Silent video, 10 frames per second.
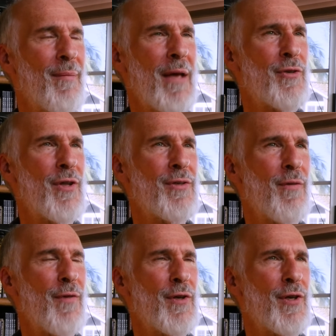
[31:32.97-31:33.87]
makes things
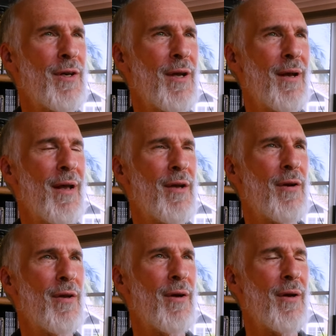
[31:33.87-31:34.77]
efficient and, and
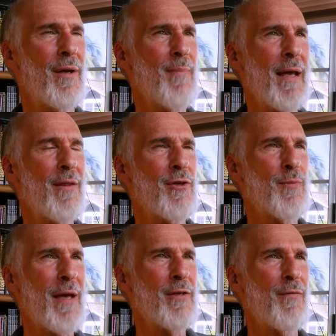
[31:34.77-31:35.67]
you're, you're, it's making the
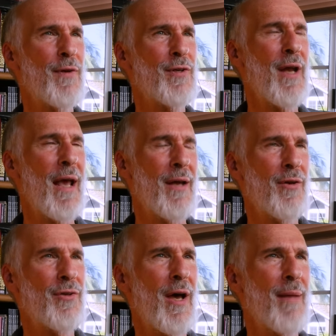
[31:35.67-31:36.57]
space efficient and
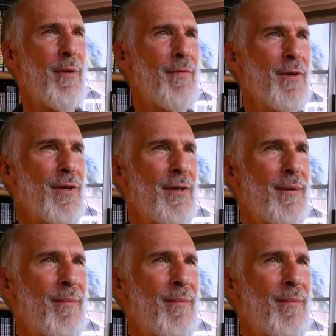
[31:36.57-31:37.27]
your time efficient.